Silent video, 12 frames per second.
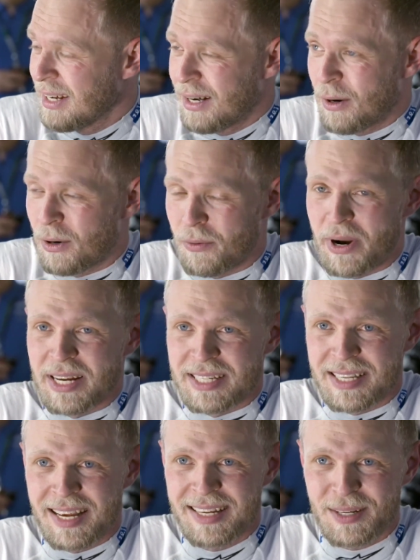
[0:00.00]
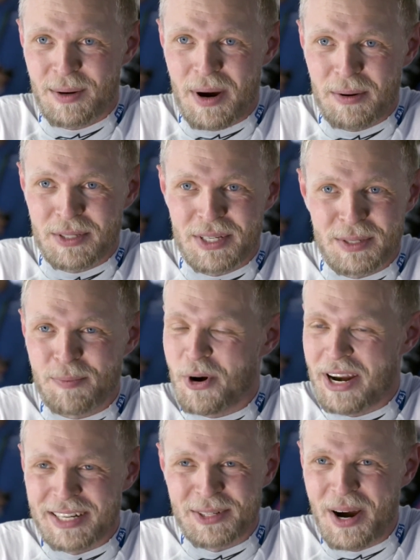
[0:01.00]
all race, so I was just
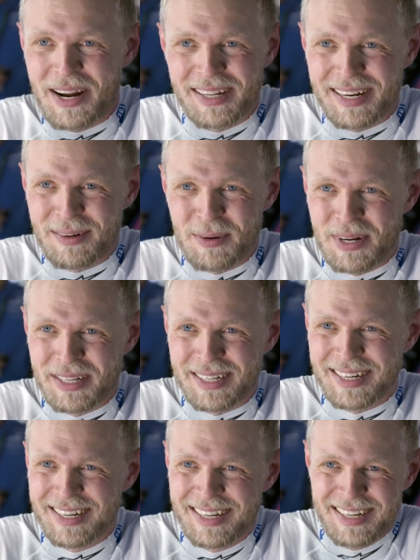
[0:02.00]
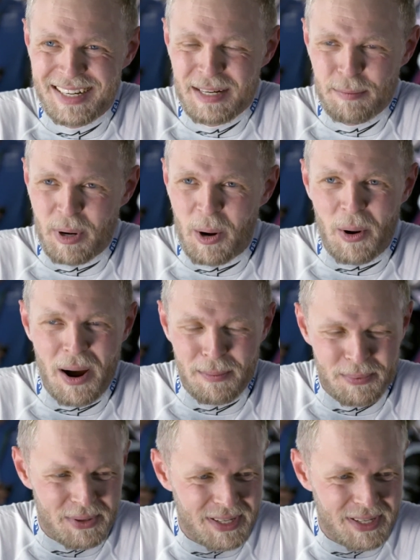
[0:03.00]
praying to God that it wouldn't blow up,